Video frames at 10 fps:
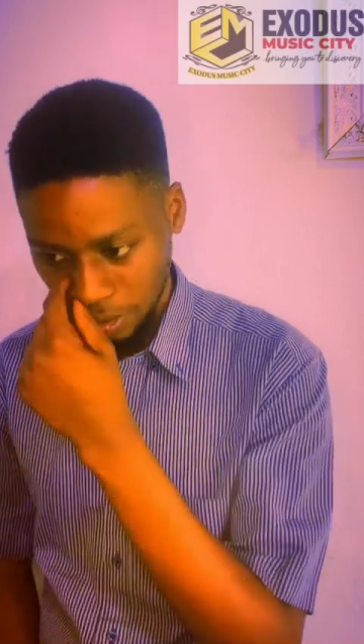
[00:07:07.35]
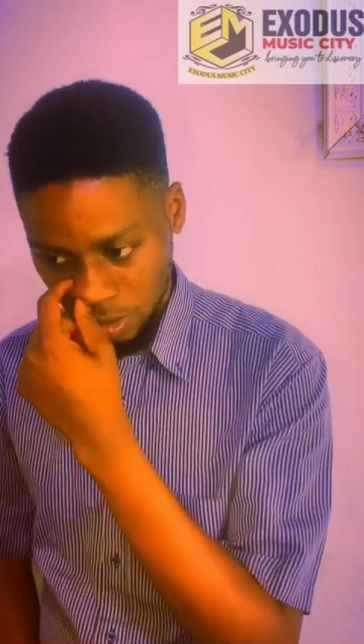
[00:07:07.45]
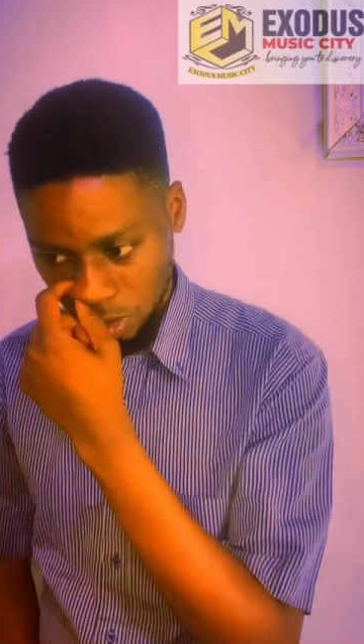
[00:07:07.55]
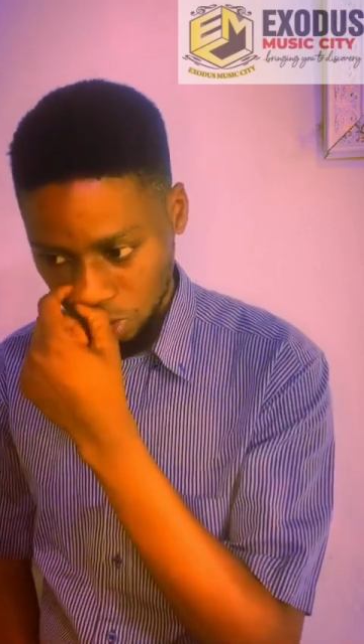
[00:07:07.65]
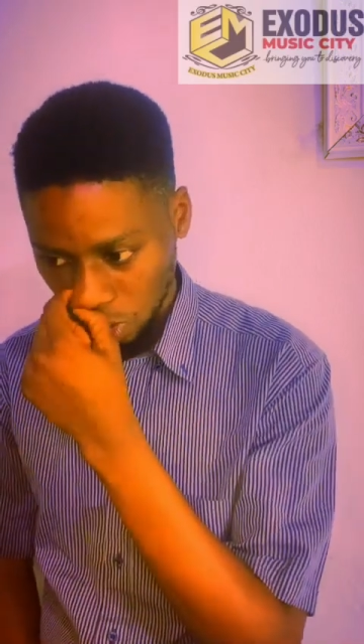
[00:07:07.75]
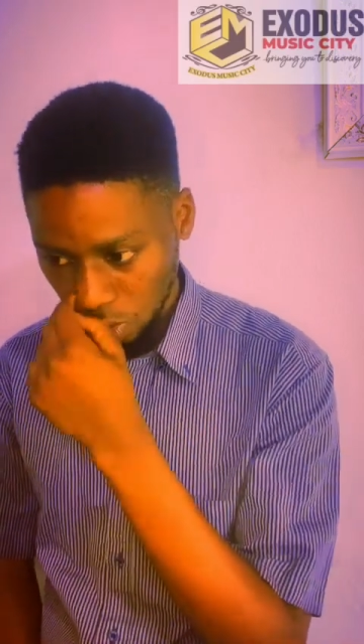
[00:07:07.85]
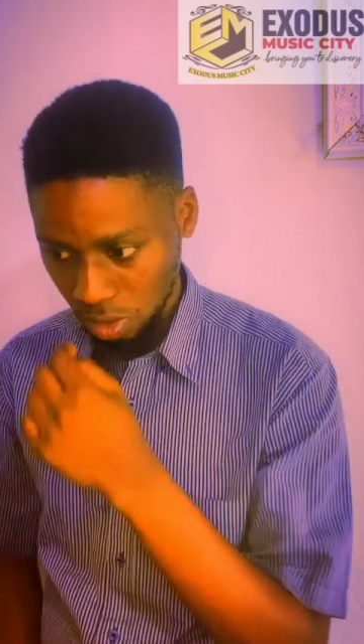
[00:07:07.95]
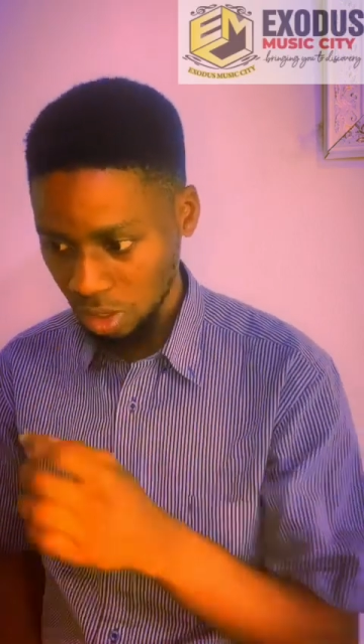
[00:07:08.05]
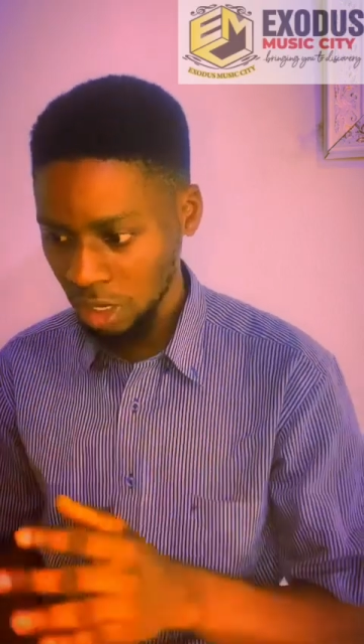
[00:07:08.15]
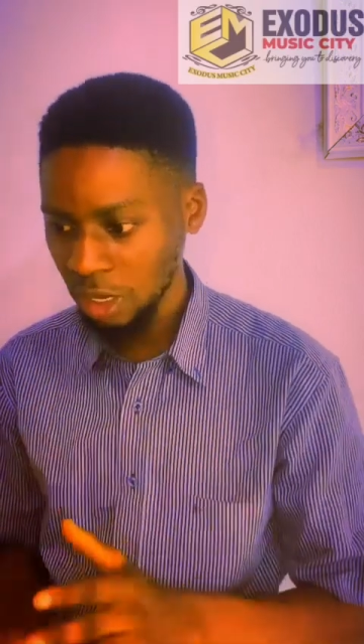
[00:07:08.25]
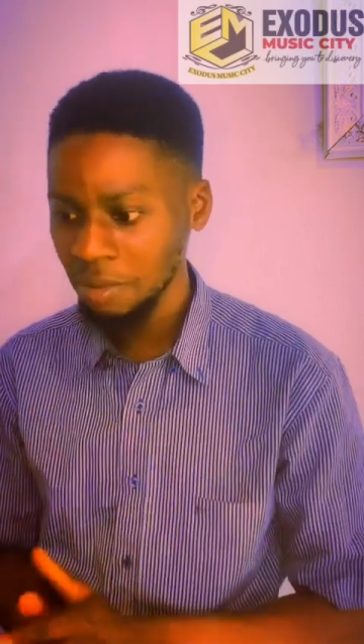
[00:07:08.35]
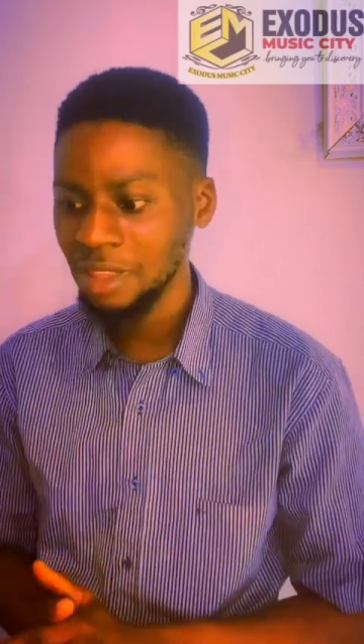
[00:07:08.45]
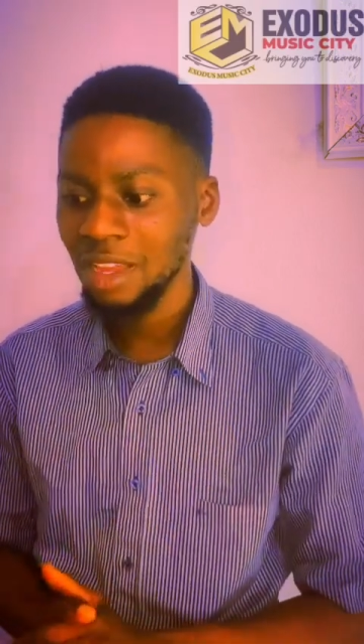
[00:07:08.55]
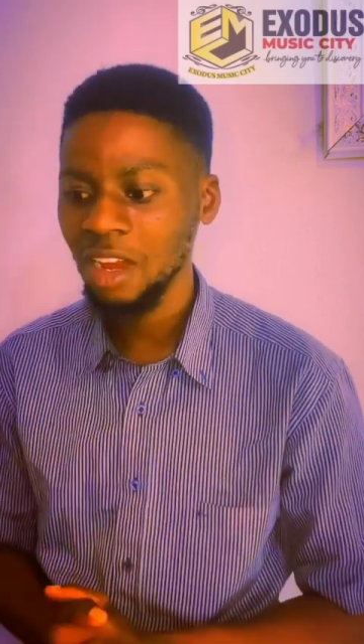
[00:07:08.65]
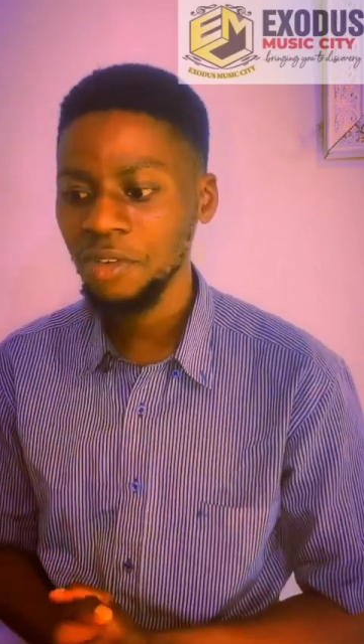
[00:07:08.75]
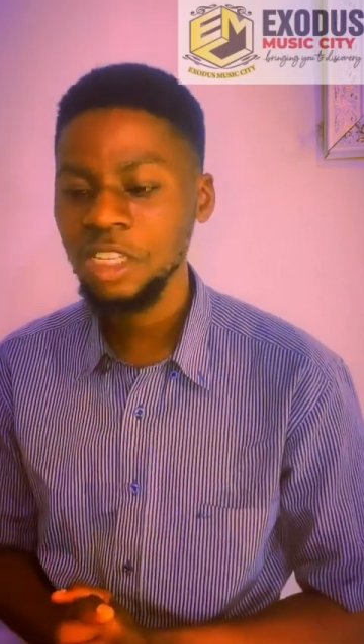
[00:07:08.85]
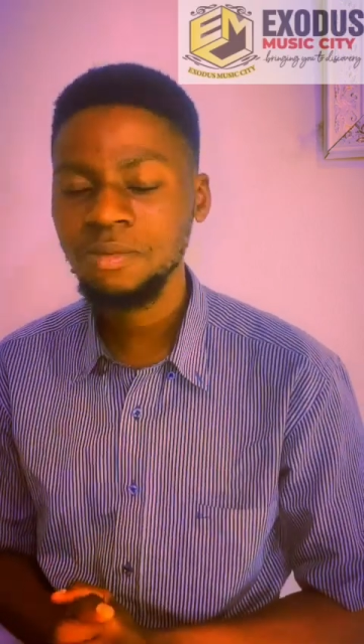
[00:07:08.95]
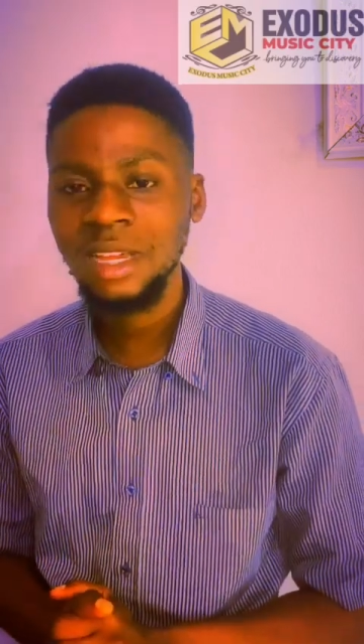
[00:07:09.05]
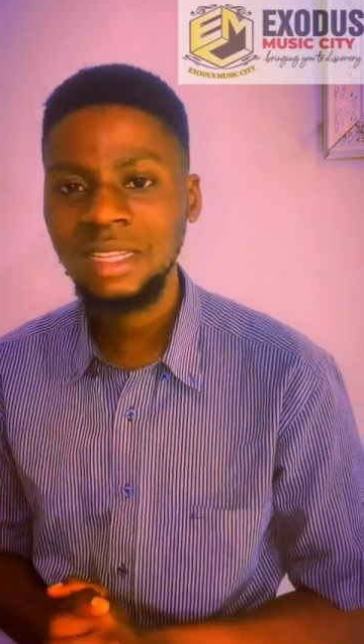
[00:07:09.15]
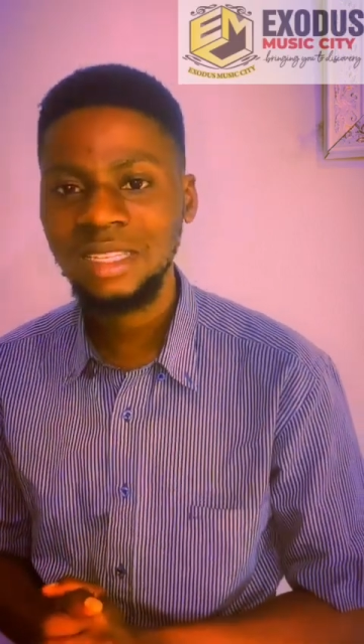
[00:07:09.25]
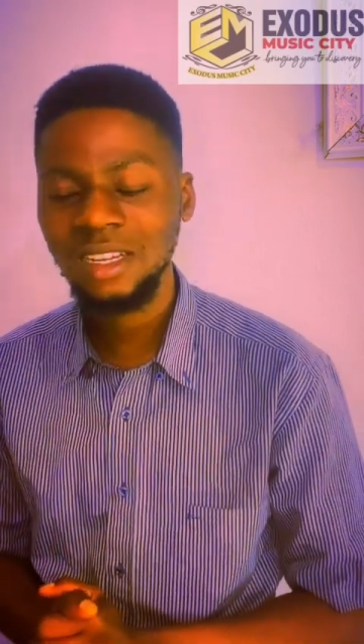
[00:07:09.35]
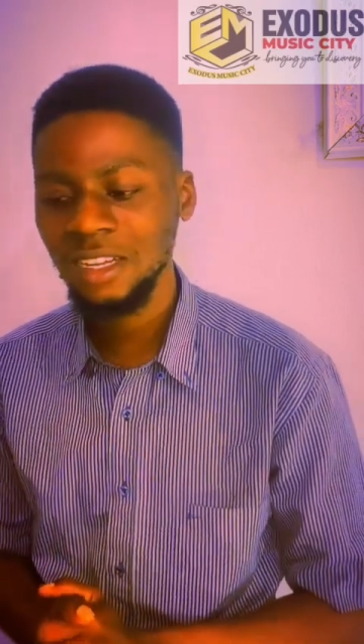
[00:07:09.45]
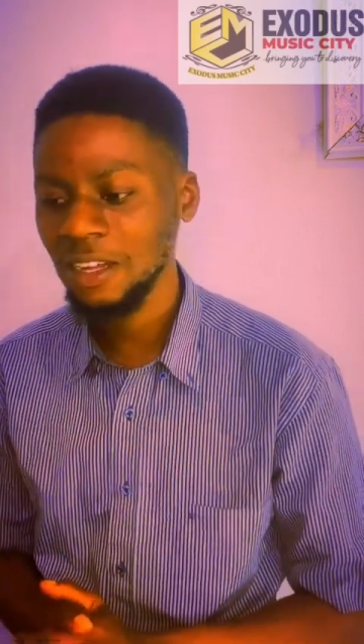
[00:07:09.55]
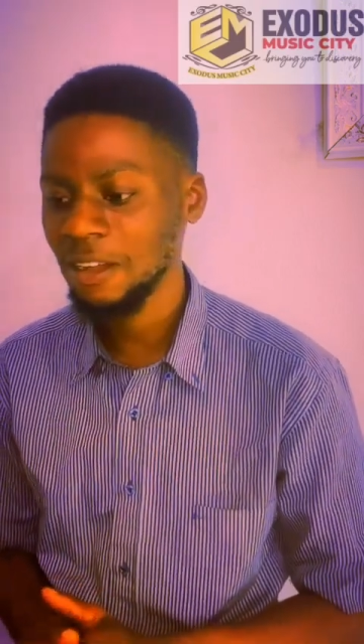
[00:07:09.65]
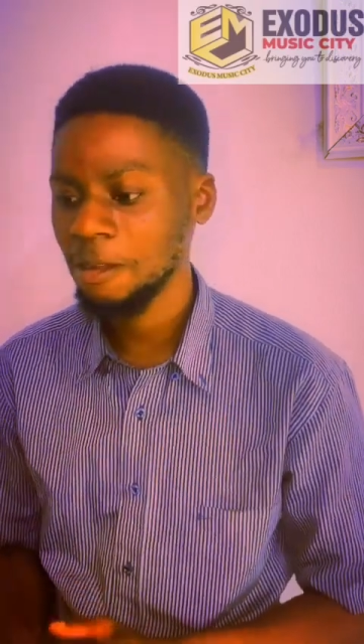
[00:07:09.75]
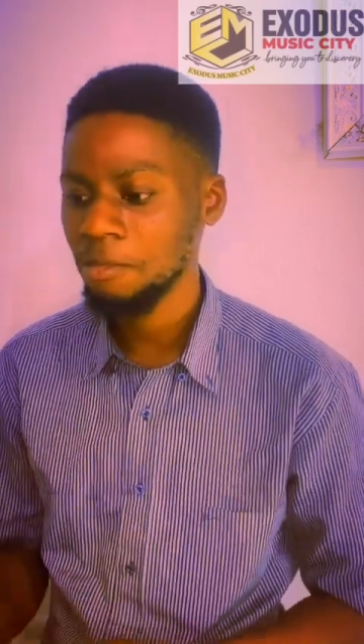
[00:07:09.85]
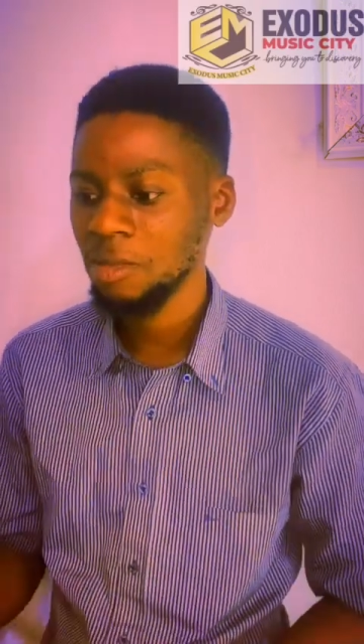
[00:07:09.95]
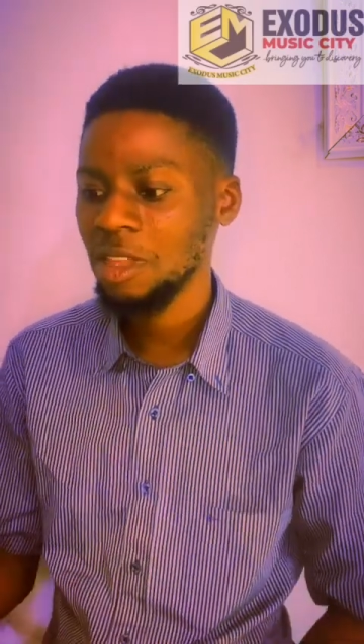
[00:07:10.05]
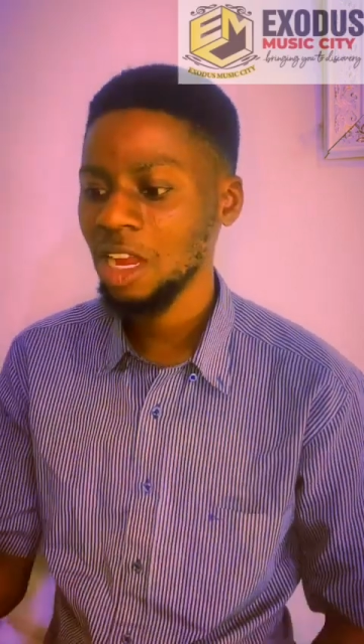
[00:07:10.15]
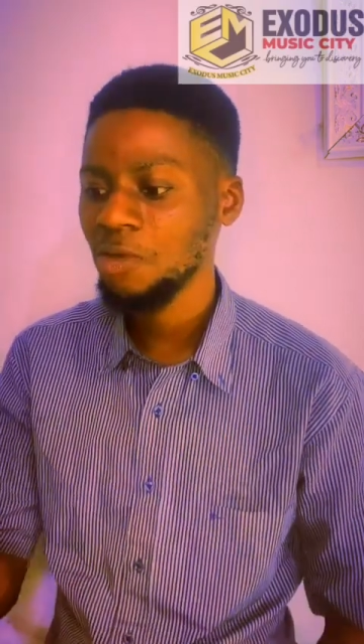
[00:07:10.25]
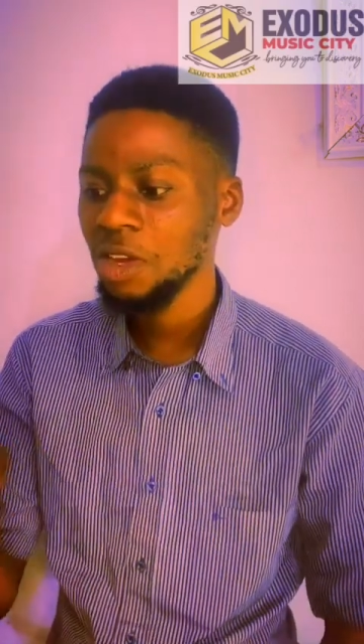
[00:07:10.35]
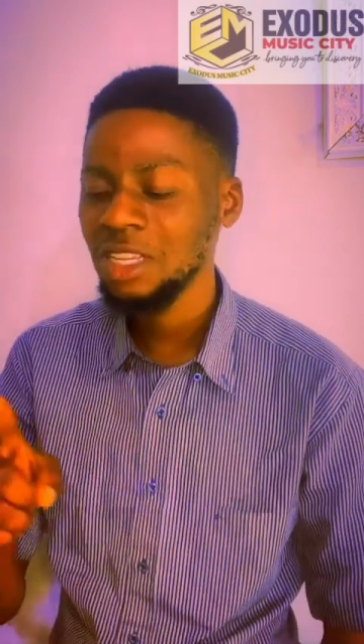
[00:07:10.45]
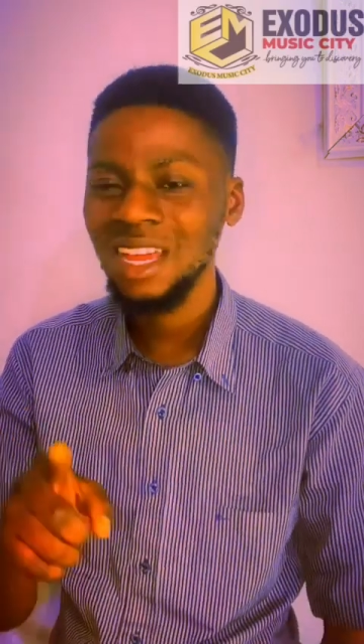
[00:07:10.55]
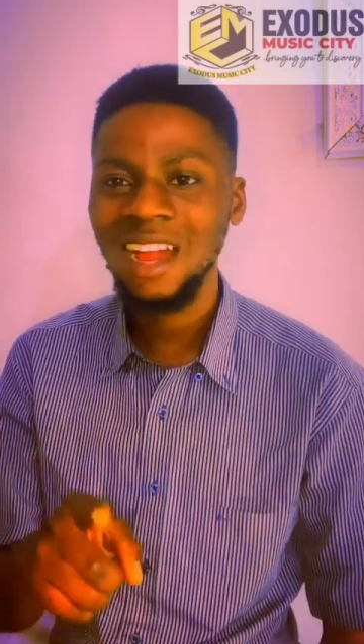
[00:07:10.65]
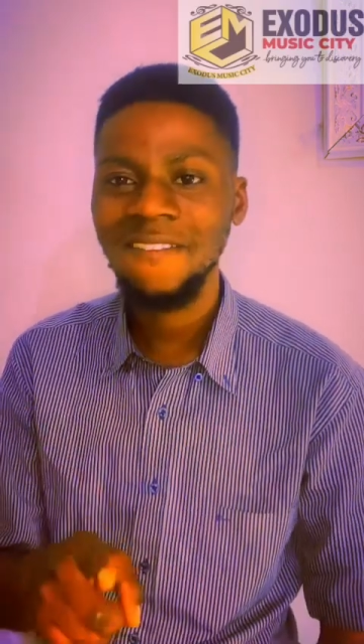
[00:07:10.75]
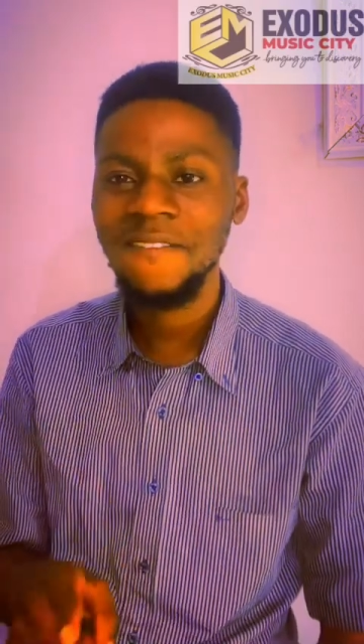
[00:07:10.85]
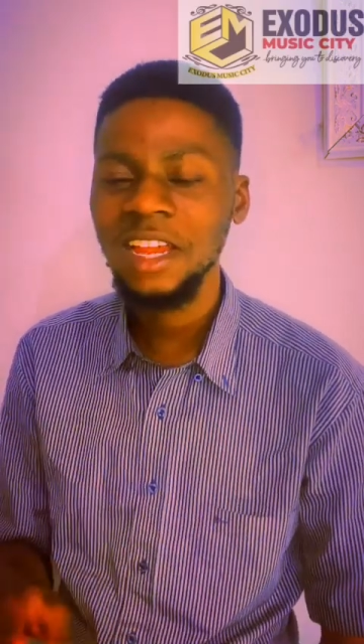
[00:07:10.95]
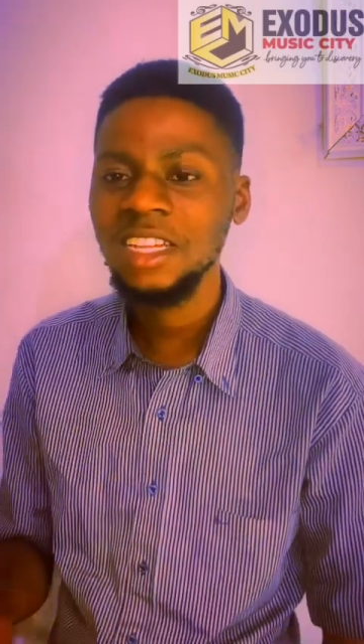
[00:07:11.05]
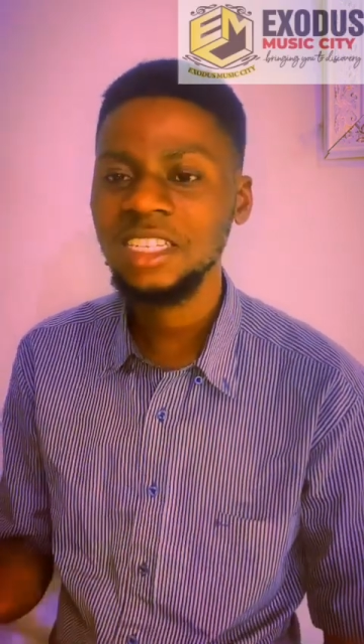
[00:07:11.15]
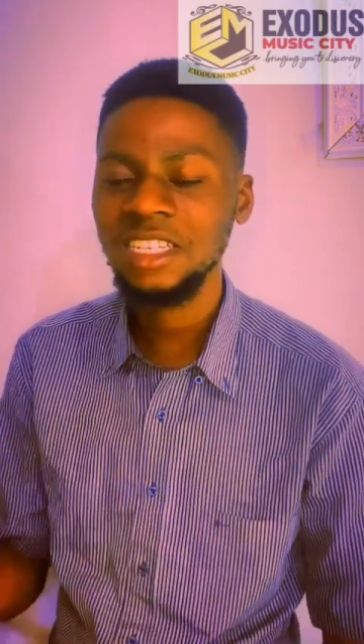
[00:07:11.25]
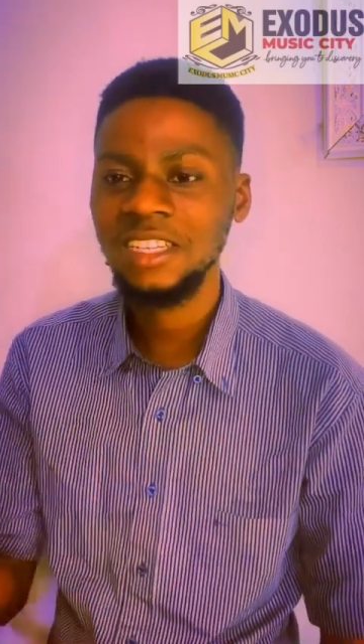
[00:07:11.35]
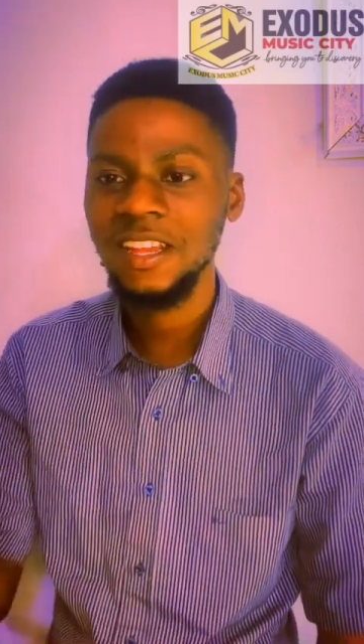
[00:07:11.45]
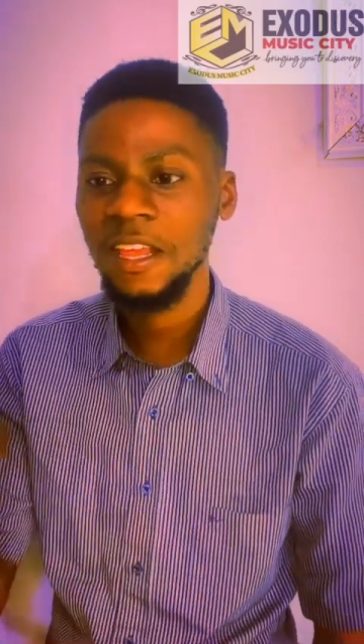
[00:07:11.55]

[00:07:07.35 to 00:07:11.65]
So the arrangement, they are arranged in a